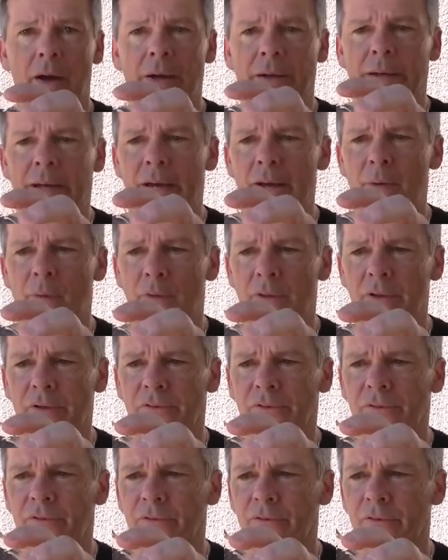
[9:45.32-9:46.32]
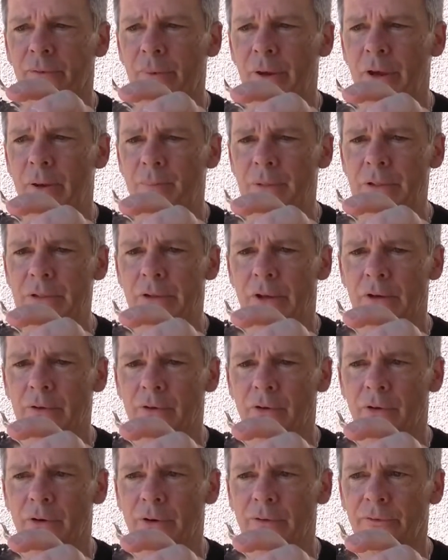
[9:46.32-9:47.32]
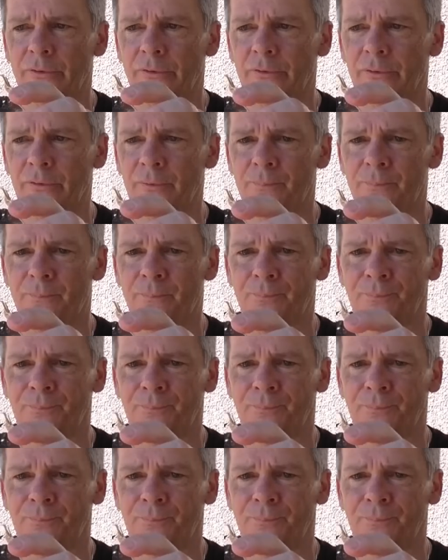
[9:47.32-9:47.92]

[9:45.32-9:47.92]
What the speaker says: Okay, well that's just about me done, guys.